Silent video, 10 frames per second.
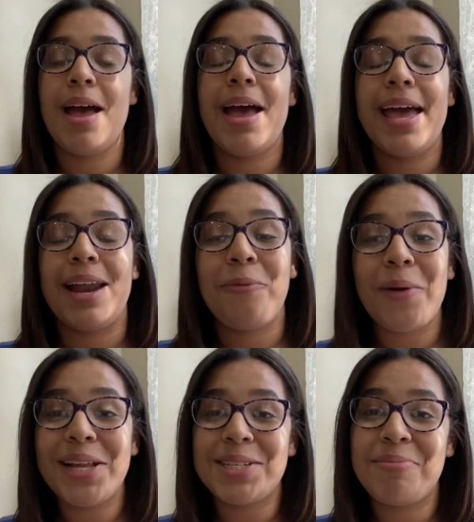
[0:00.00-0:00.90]
And I
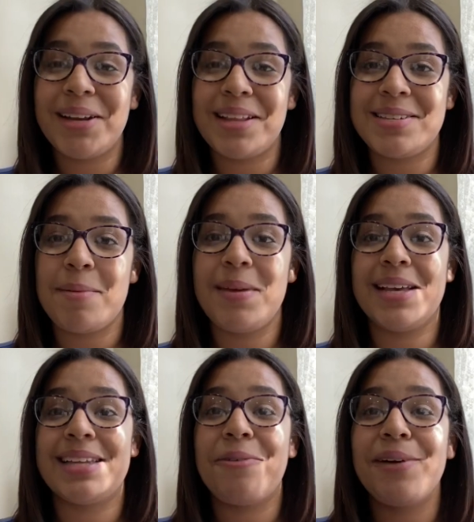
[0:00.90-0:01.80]
wanted to bring this up
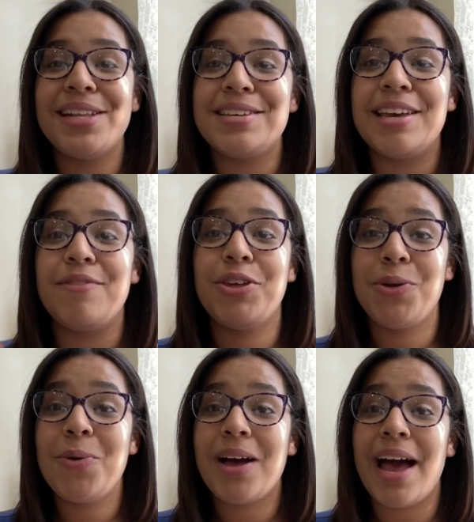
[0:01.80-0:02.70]
because I wanted to give
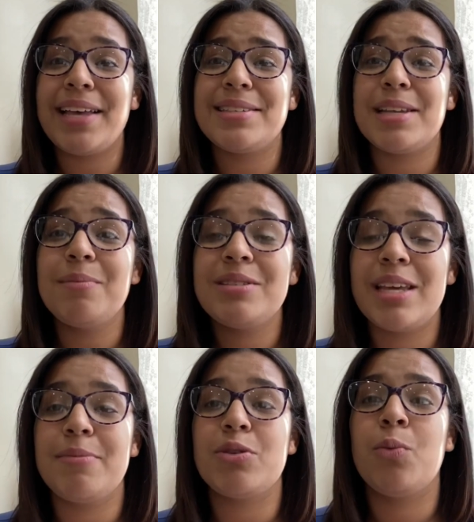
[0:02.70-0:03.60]
you guys some
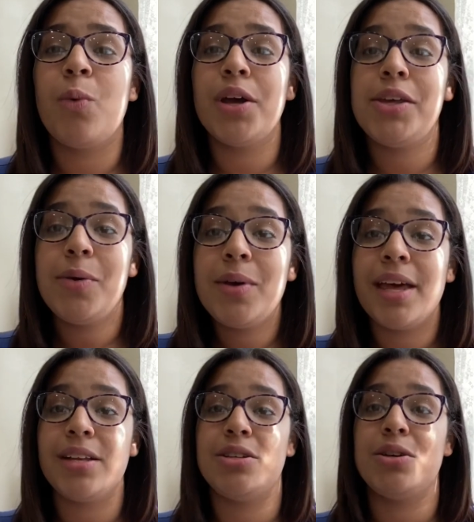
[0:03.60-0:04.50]
tips on what you
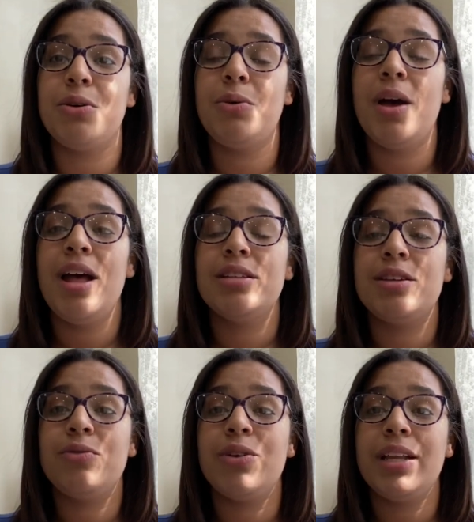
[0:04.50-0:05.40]
can do
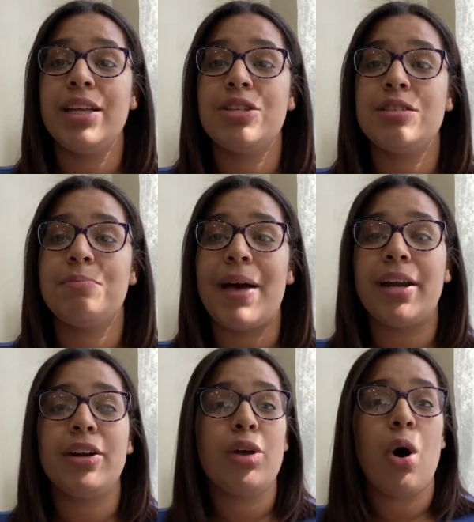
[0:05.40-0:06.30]
to really just
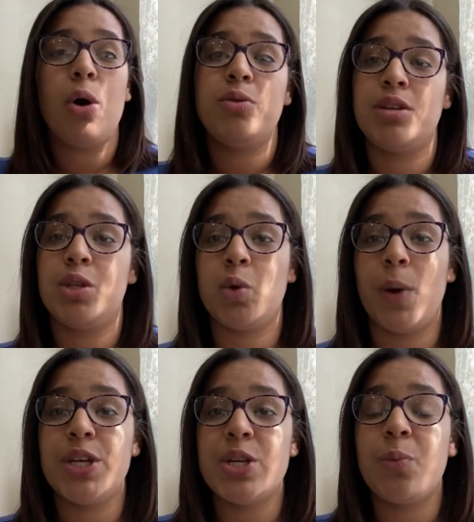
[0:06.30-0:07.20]
better the whole
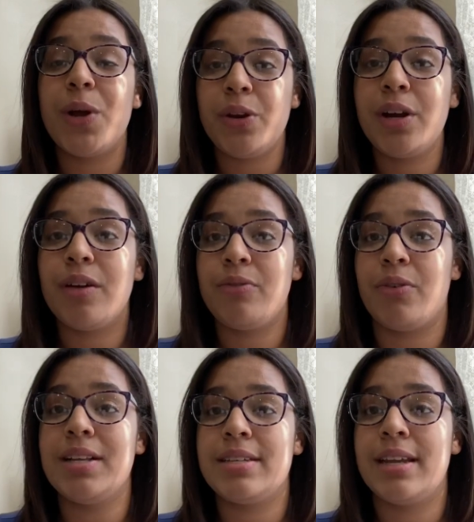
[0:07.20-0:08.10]
situation when you're
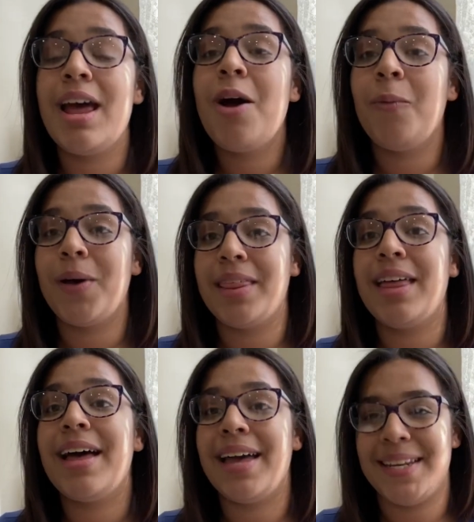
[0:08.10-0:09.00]
confronted with
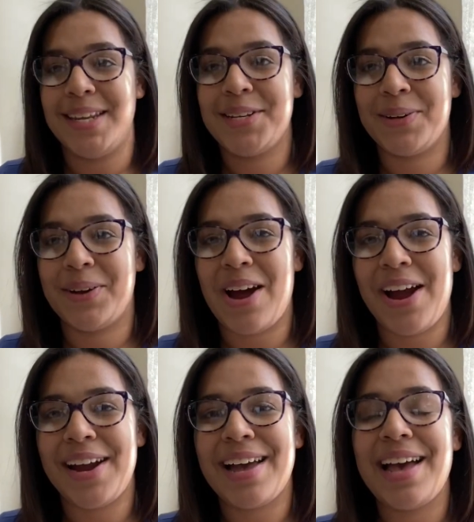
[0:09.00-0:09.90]
a detour. All
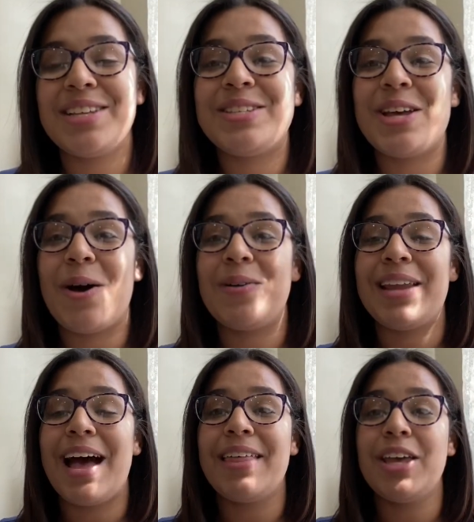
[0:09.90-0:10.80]
right guys, so
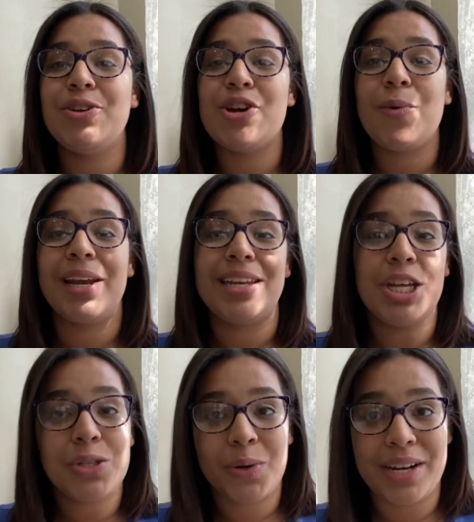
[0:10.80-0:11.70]
now that you know what a
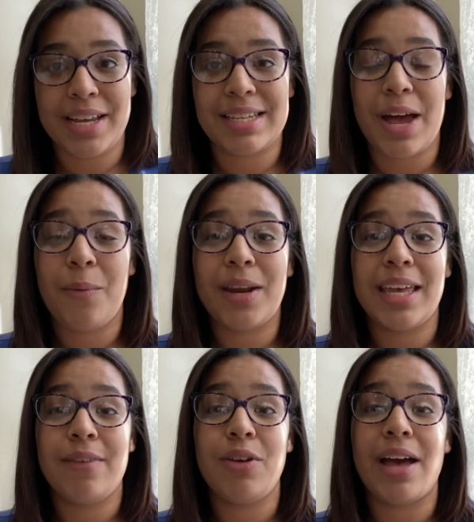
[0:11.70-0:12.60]
detour is, I want to
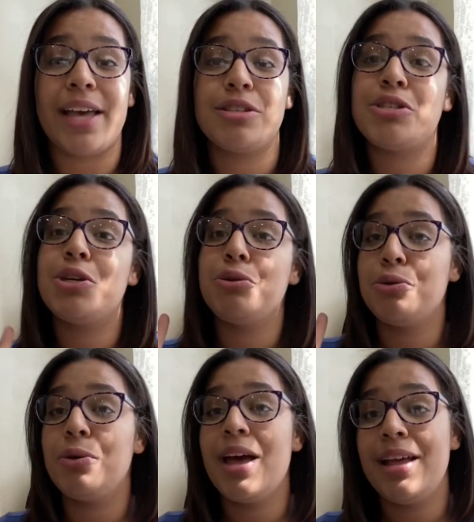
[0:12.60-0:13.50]
give you guys
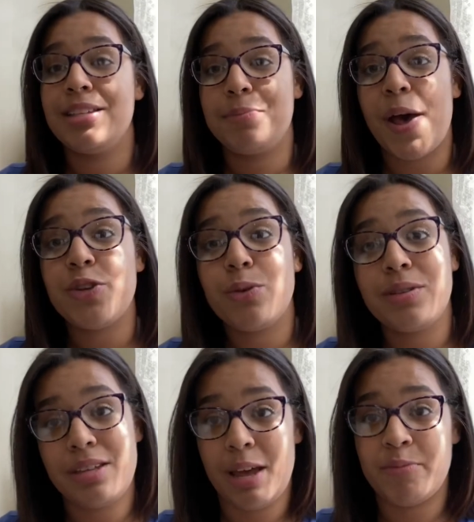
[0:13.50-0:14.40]
2 special
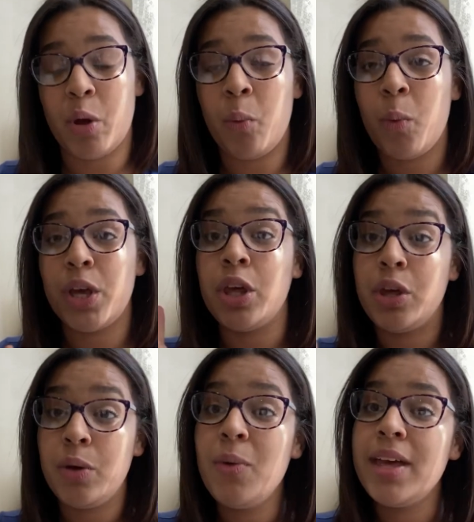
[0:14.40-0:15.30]
tips on what
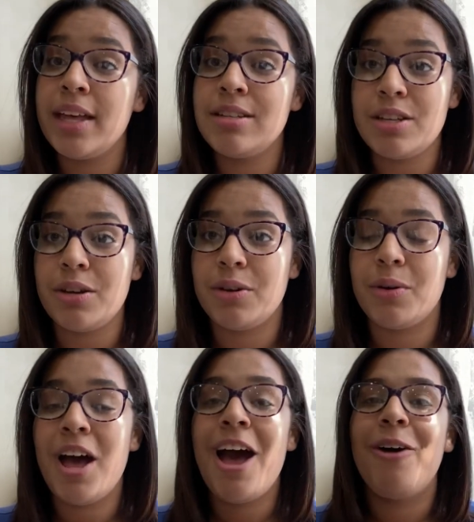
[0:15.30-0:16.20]
you can
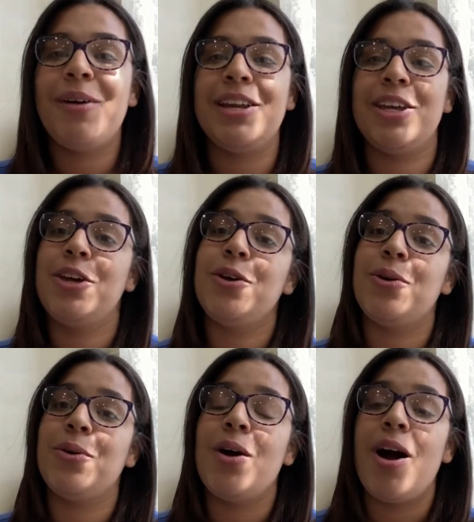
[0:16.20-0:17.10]
do when
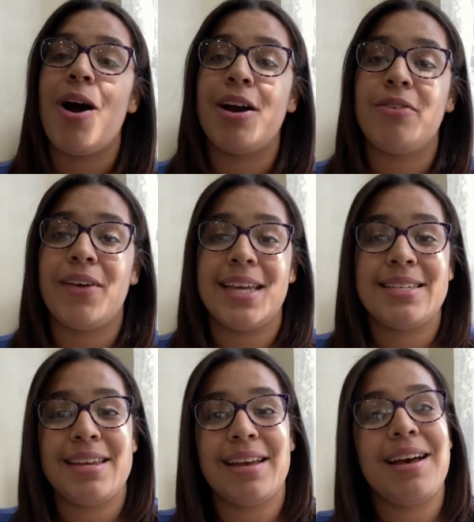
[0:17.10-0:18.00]
you are
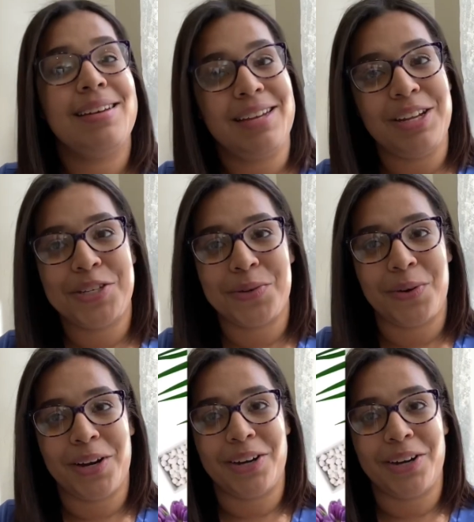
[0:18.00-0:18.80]
facing a detour in your